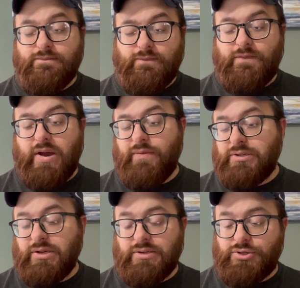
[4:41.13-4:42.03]
5 or
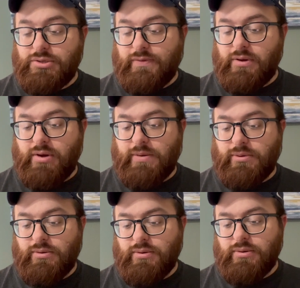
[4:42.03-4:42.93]
6 issues of The Incredible
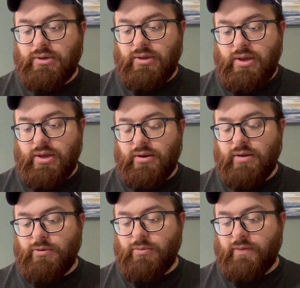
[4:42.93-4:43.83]
Hulk, a
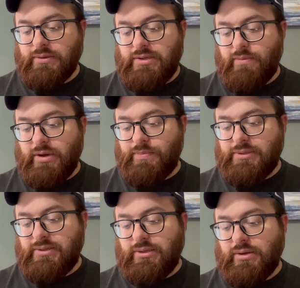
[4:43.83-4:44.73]
couple Marvel
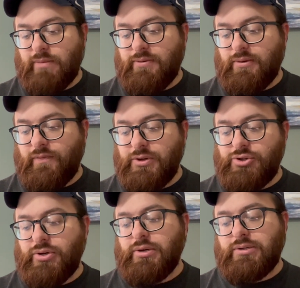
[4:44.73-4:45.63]
team-ups, a couple
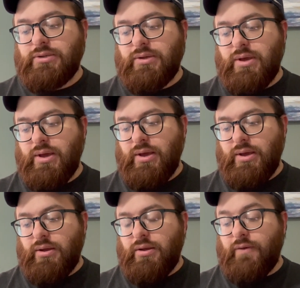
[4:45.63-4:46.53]
Avengers,
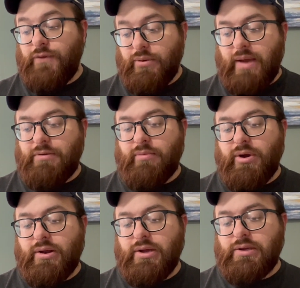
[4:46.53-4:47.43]
a few Captain
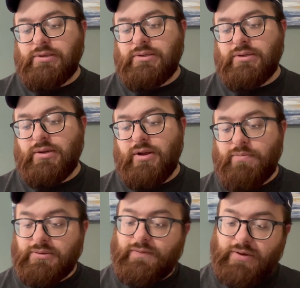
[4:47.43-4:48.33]
Americas, a
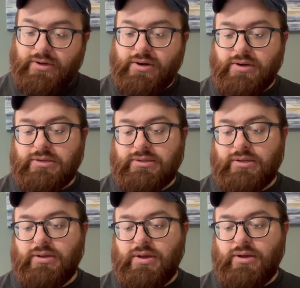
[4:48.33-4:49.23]
couple
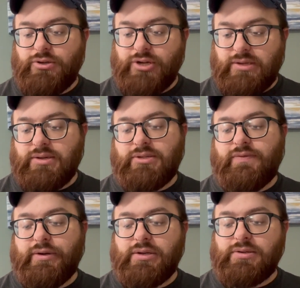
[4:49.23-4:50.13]
Defenders, Giant Size
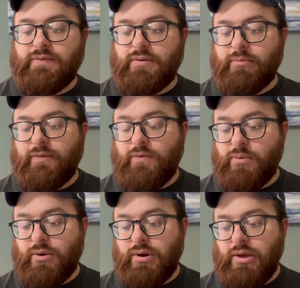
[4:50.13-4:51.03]
Fantastic Four
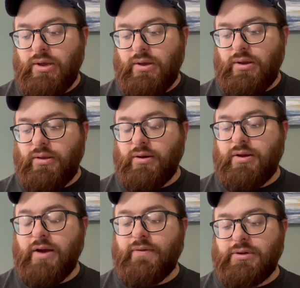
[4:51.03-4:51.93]
#4, and then
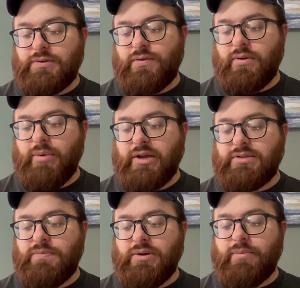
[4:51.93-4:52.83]
covers from
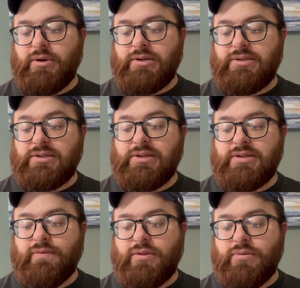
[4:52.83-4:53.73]
X-Men number
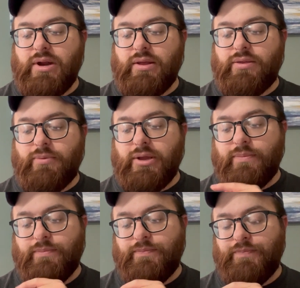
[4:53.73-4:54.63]
67 through 93.
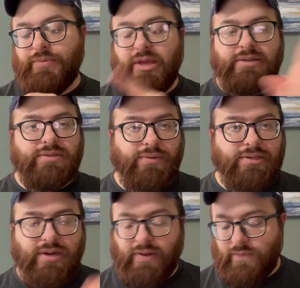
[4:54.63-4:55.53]
Yes, so it
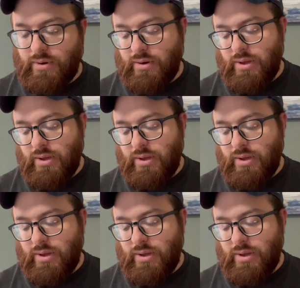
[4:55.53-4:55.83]
is 94.